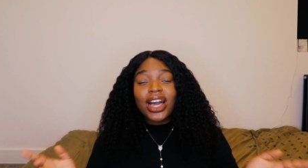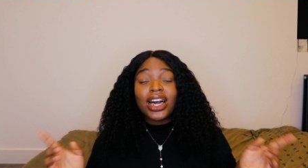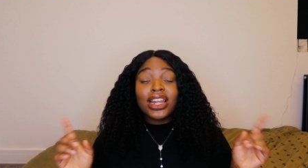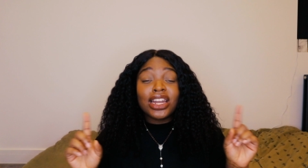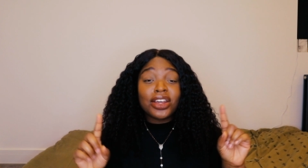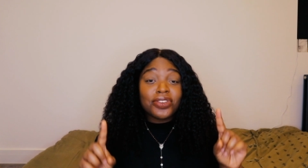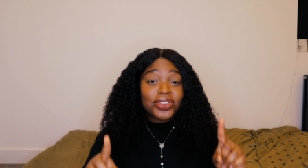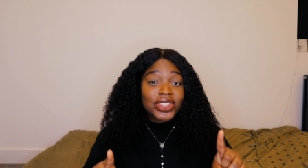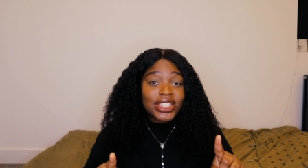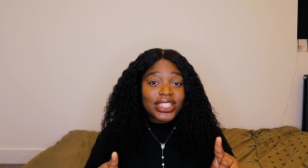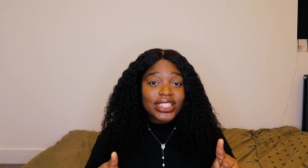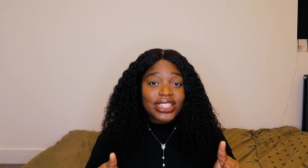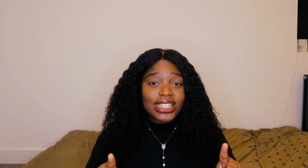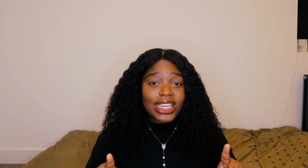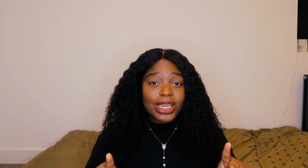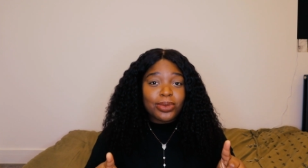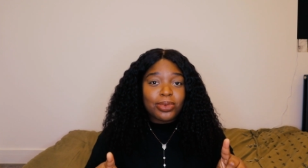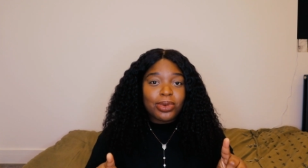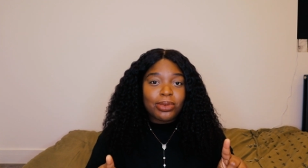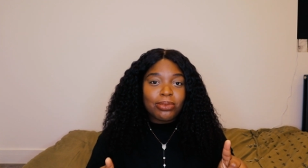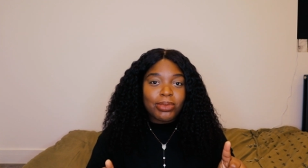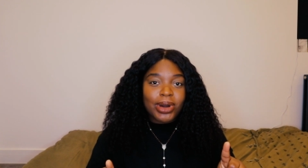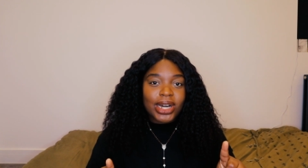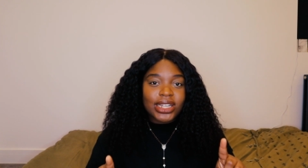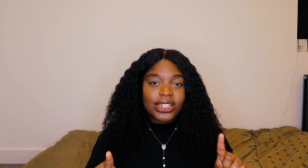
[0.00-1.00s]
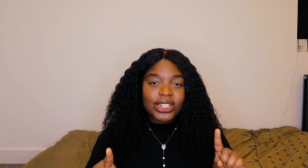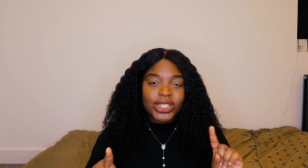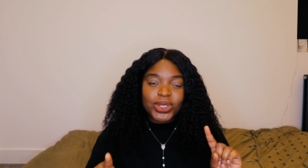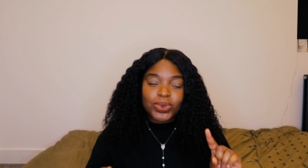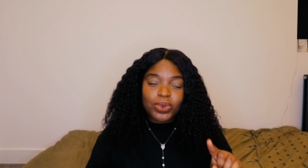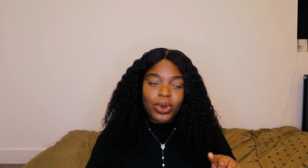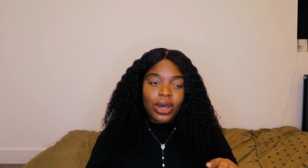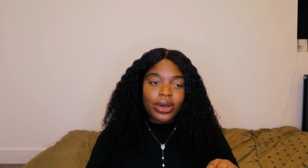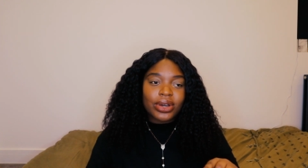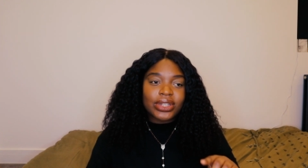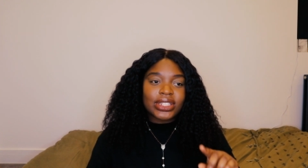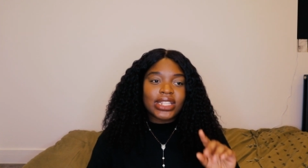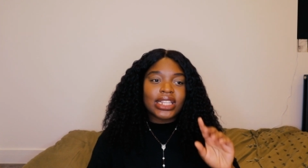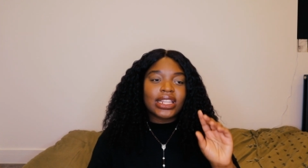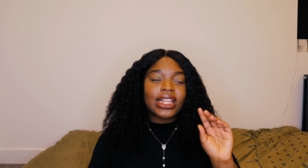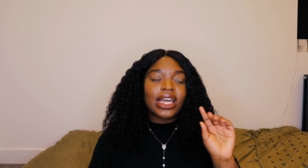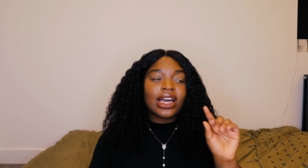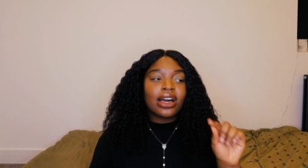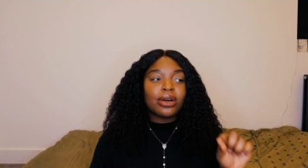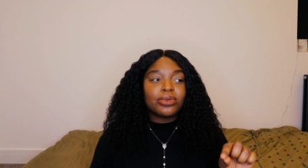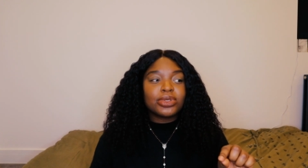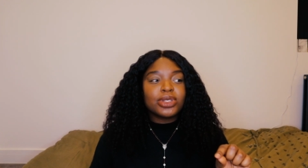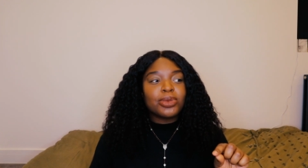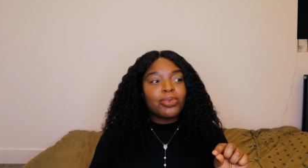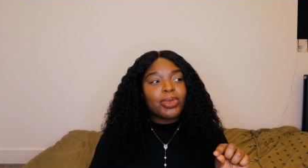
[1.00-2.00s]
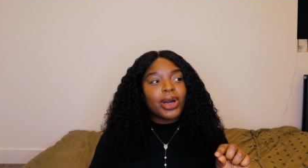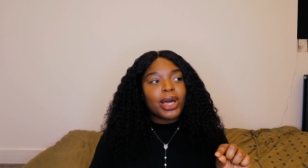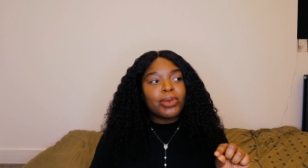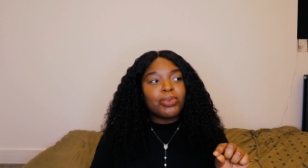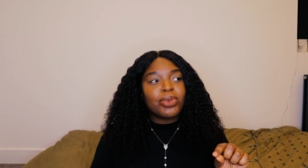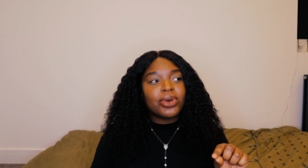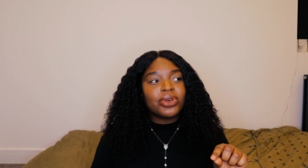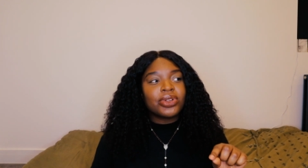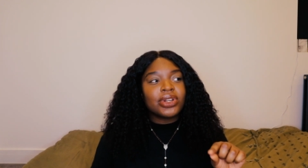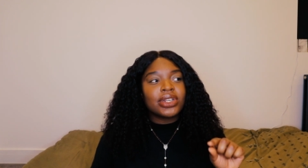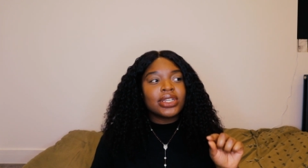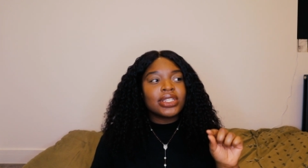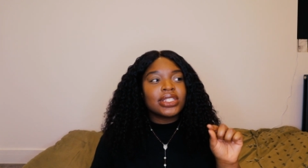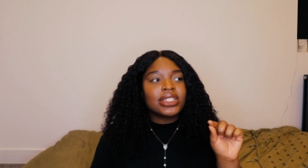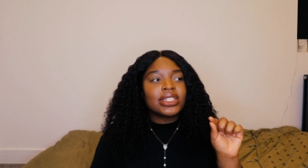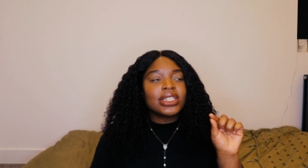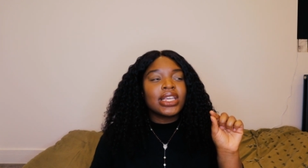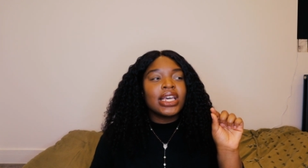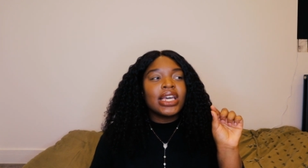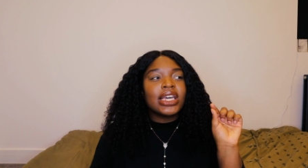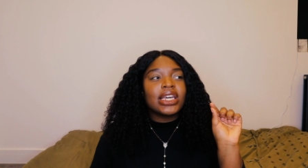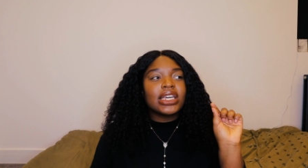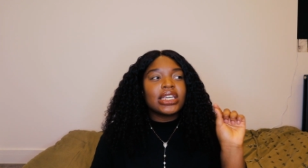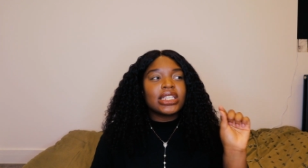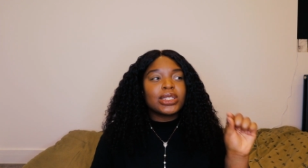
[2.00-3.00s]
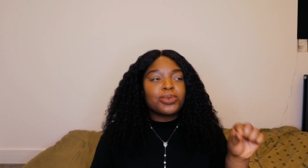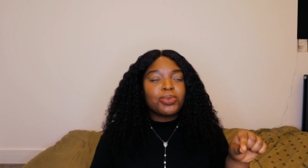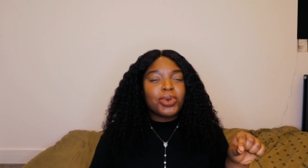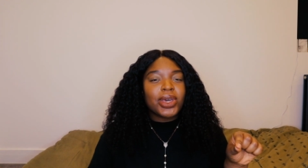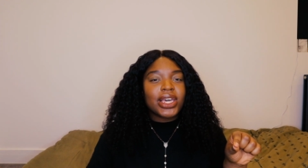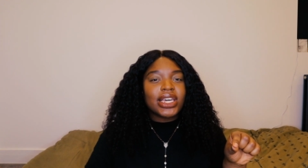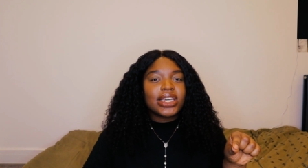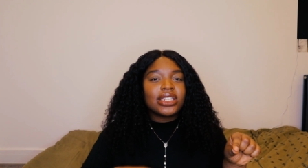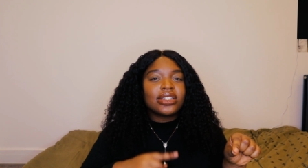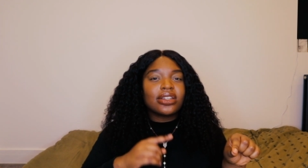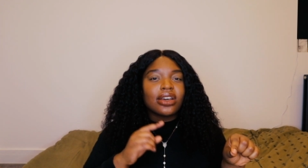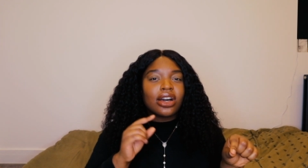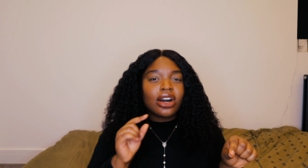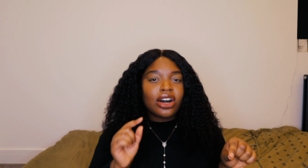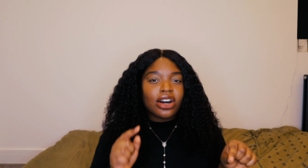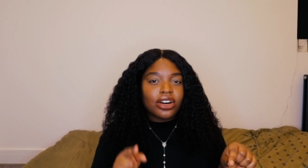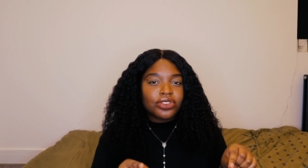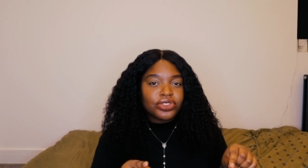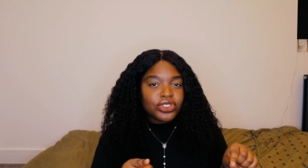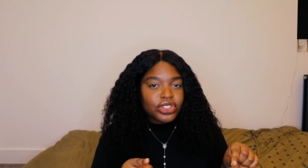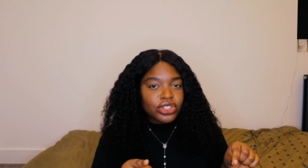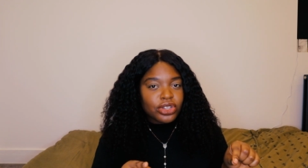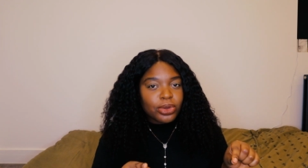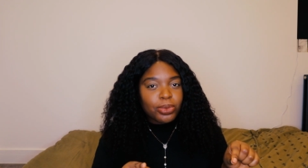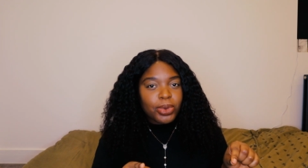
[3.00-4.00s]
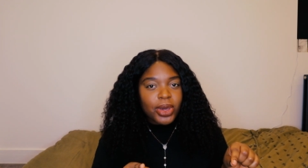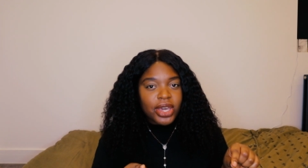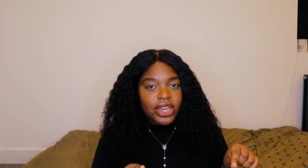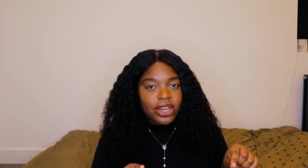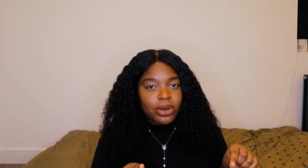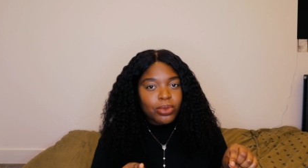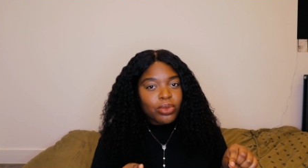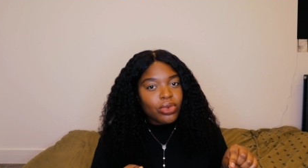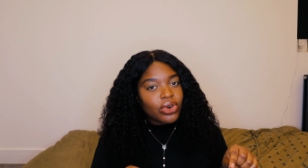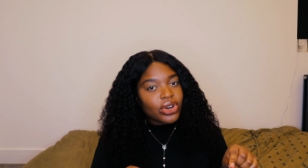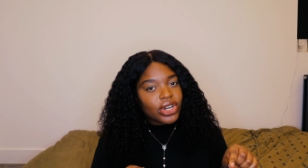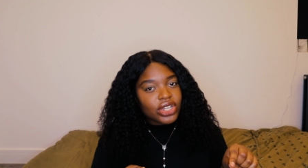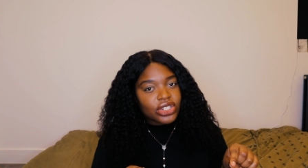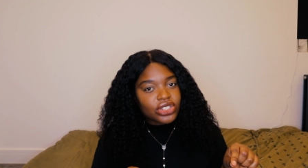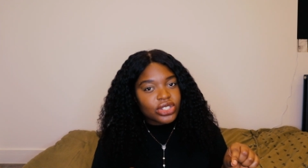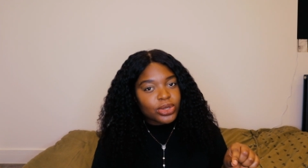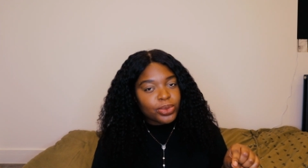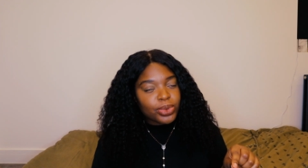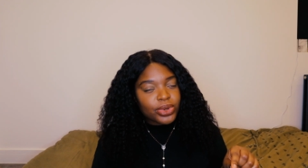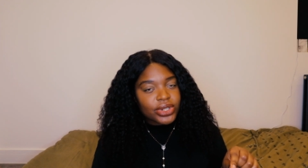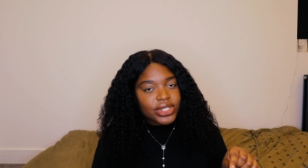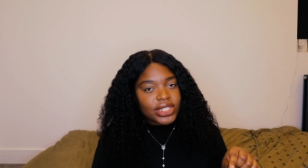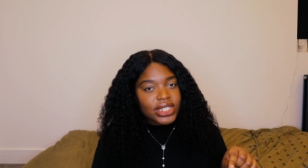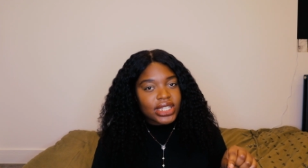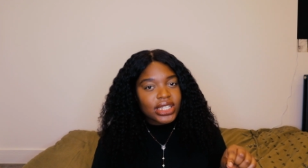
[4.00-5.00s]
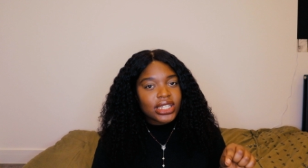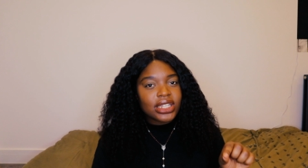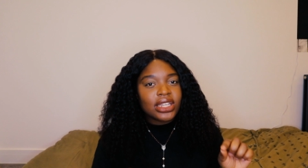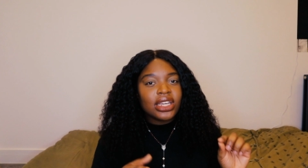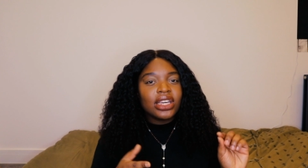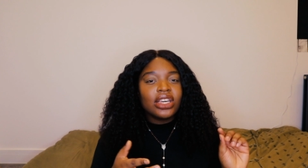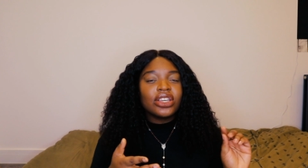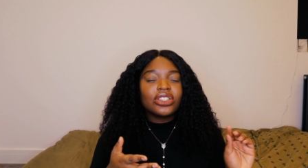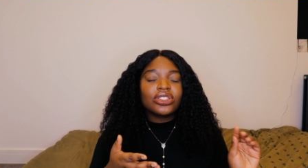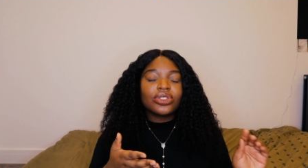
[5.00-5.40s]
Another thing to keep in mind as well is that the help to buy bonus is paid after you pay your mortgage deposit.